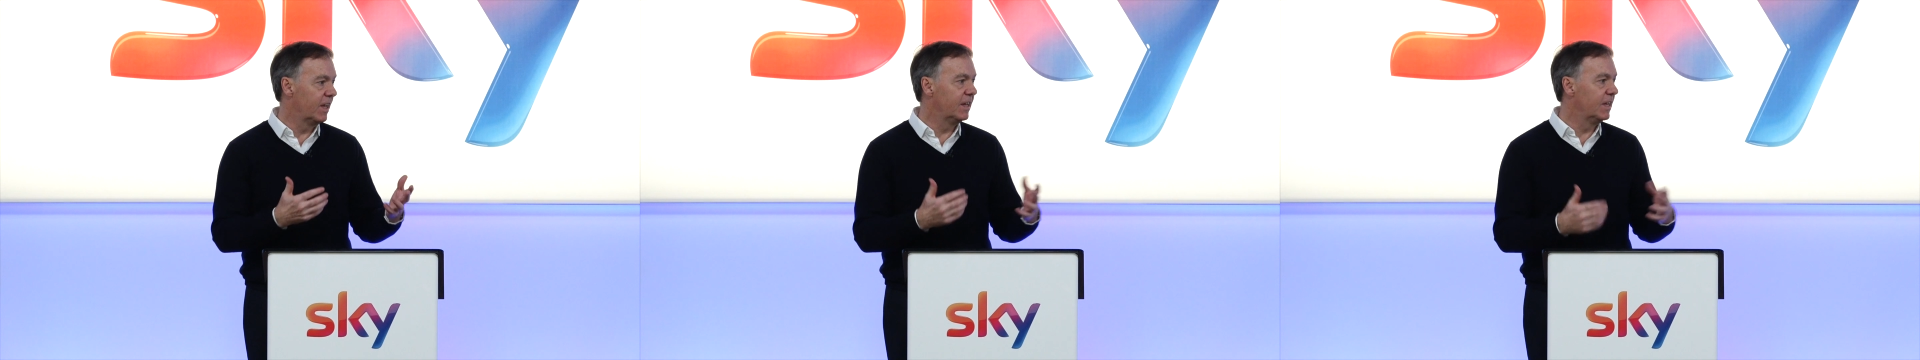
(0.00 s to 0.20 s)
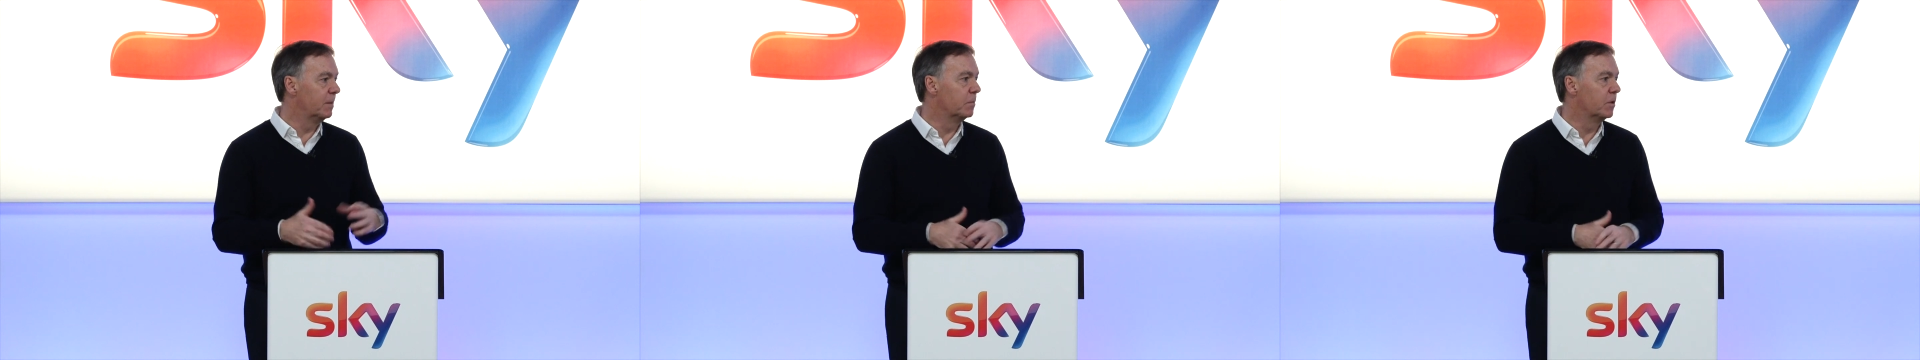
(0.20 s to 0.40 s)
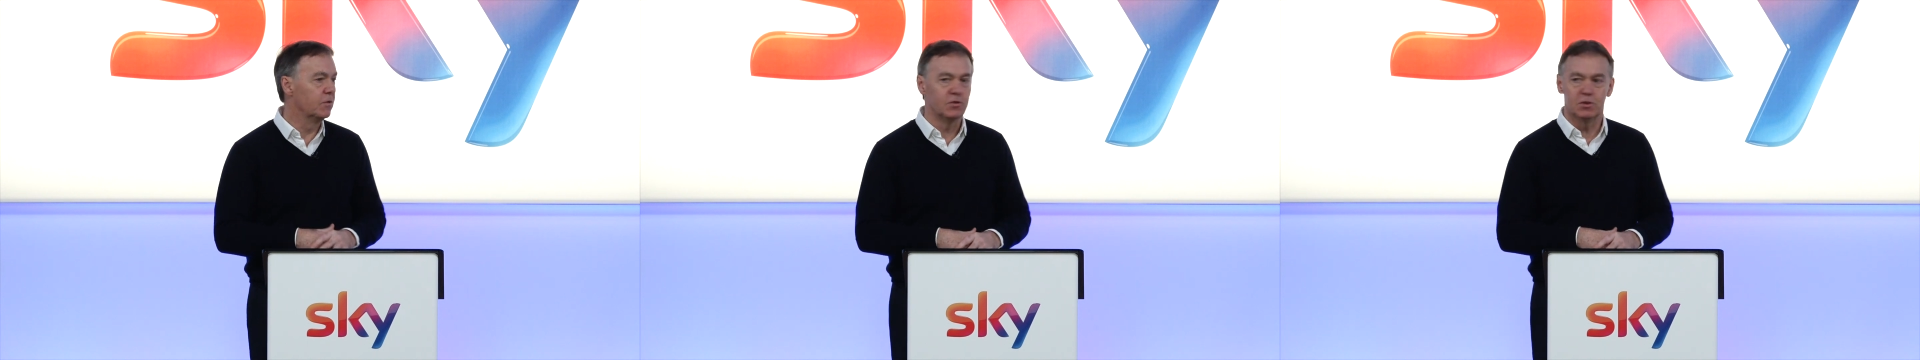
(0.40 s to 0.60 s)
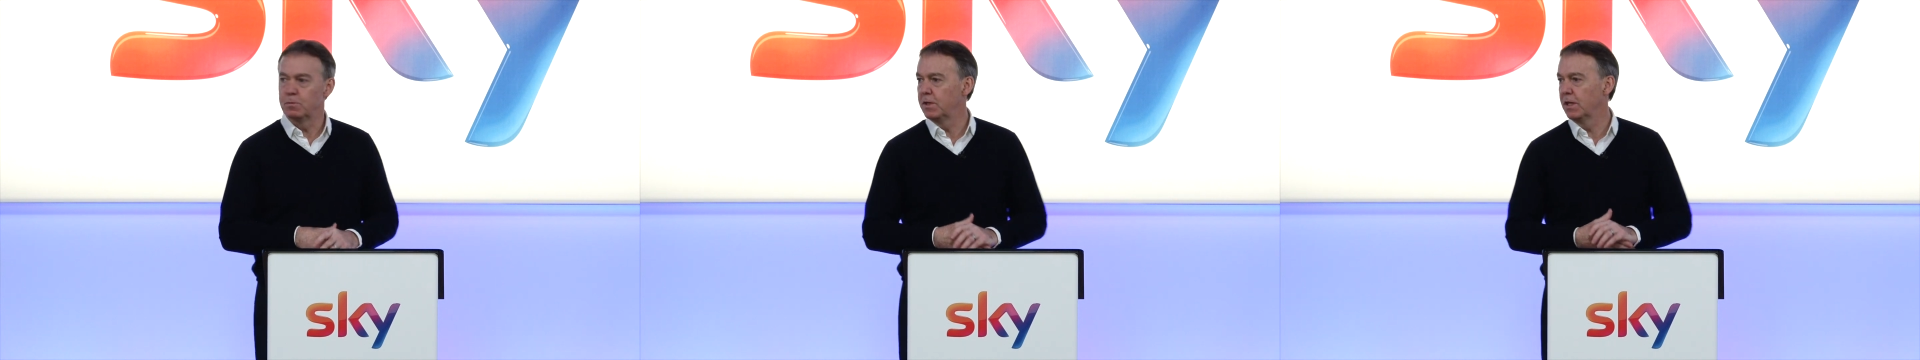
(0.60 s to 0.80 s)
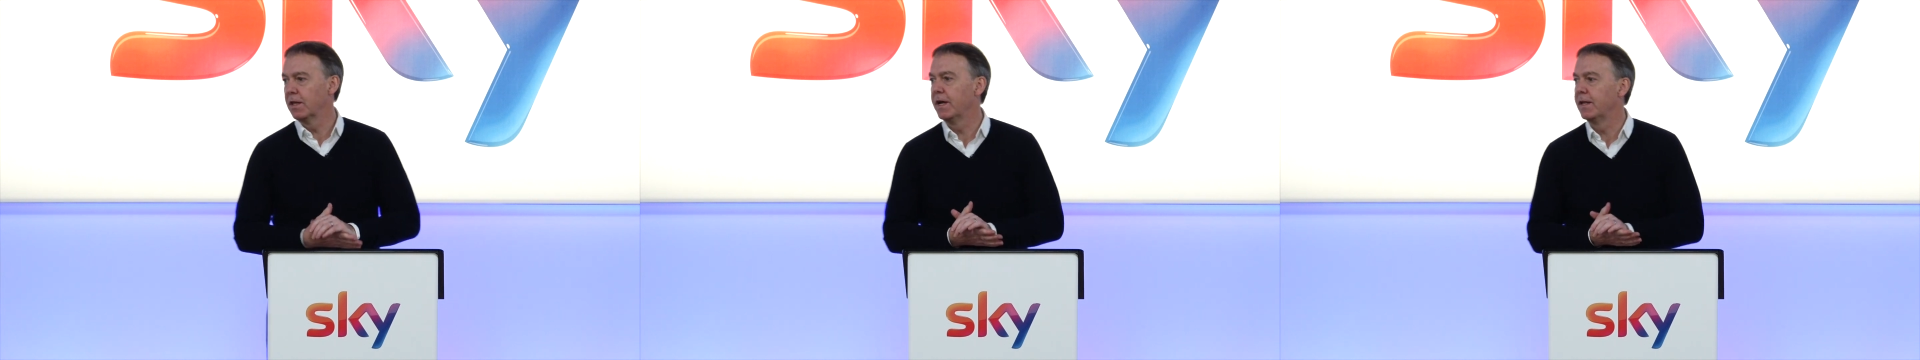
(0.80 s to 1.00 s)
18 months,
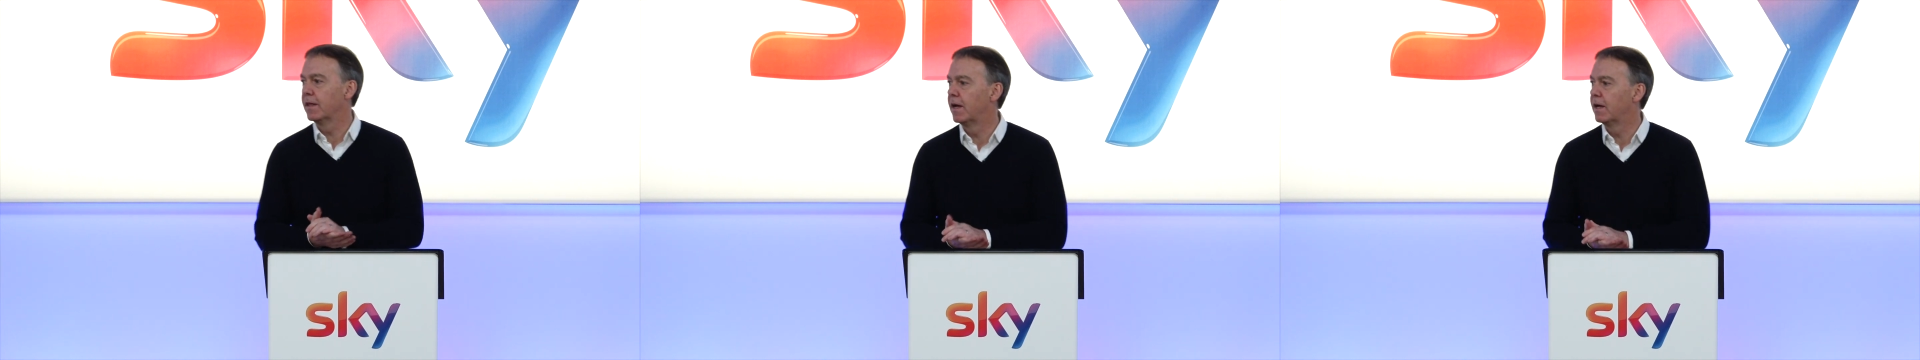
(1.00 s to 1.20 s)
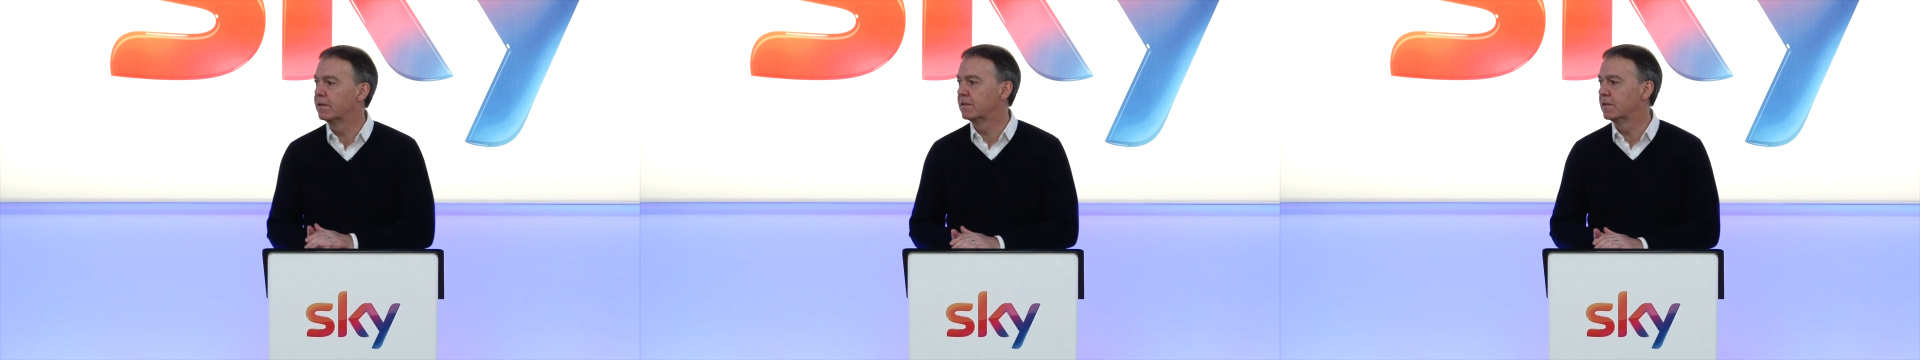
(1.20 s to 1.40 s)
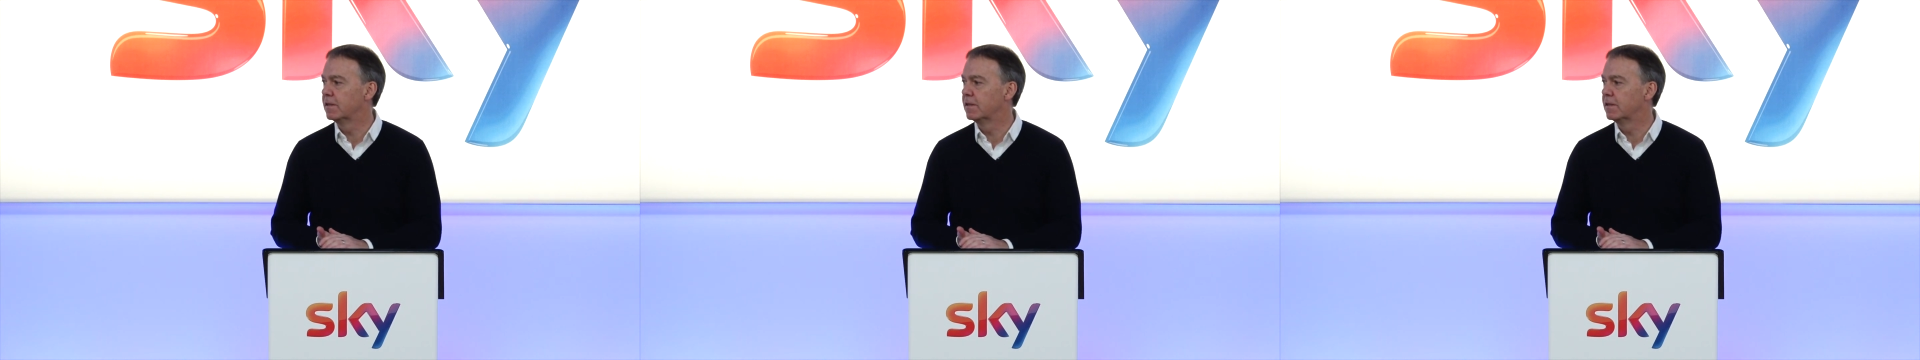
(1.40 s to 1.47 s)
something like that.